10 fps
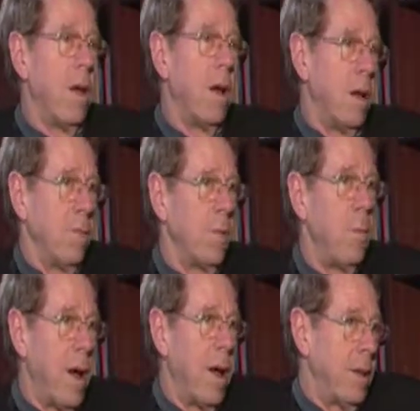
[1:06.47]
uh, the
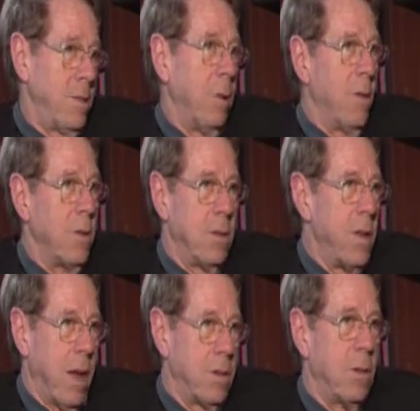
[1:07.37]
Baha'is, I mean, there's a
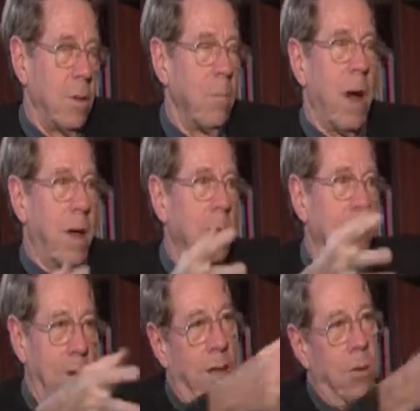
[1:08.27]
national Baha'i
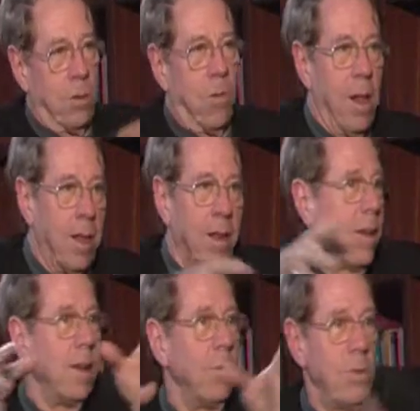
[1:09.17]
community in Australia,
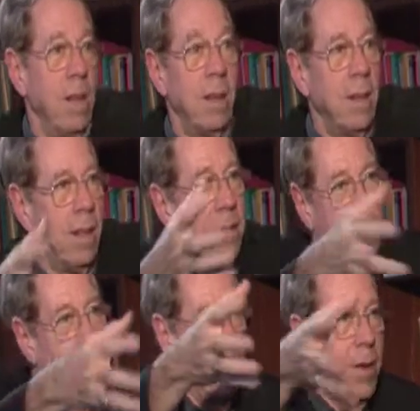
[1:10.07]
in New Zealand, in each
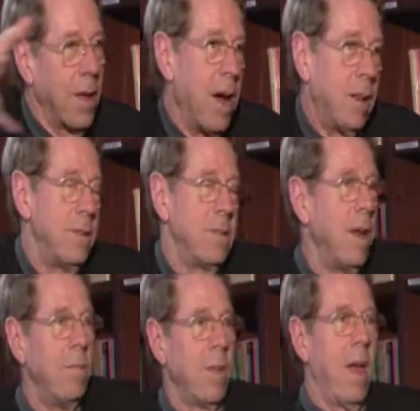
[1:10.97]
of the Pacific Islands,
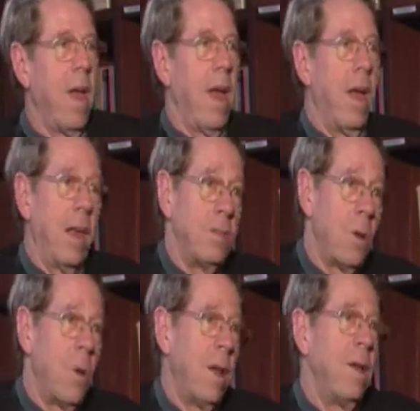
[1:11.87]
and, and
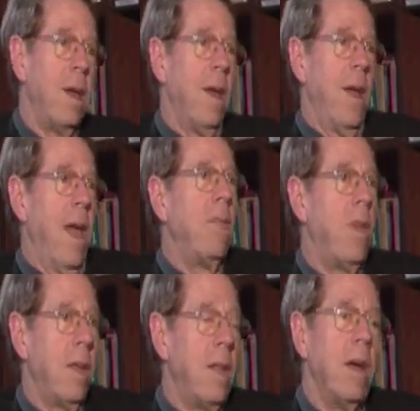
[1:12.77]
so on. And
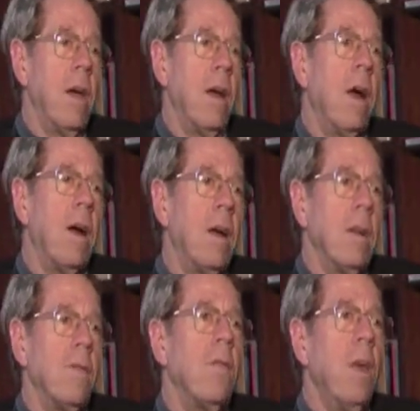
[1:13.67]
then, uh,
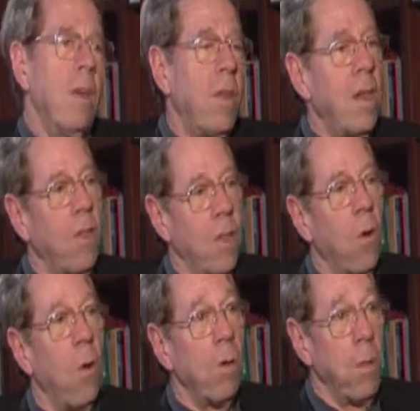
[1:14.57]
the, then
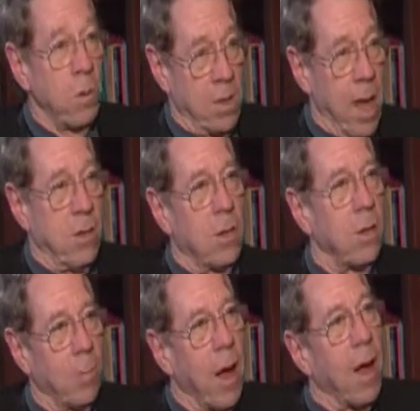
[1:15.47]
all those
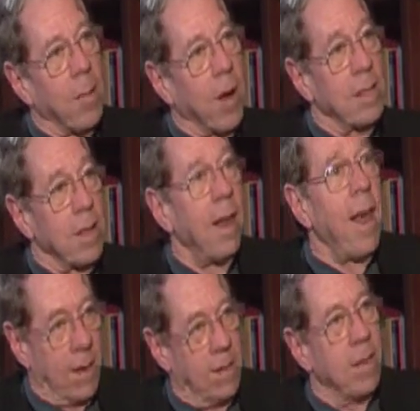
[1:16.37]
national Baha'i bodies
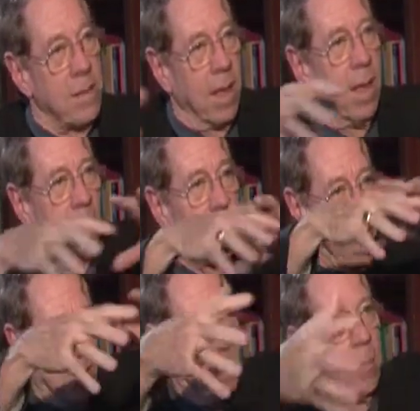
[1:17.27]
elect this
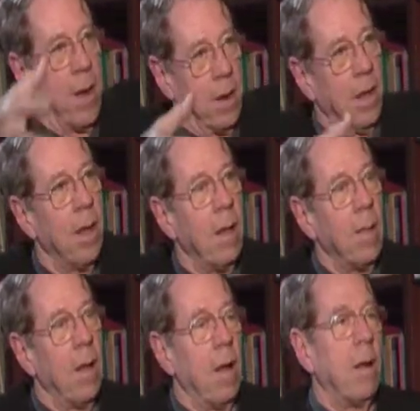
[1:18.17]
international body,
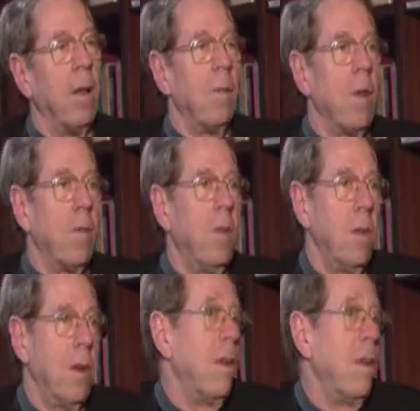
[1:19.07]
uh, the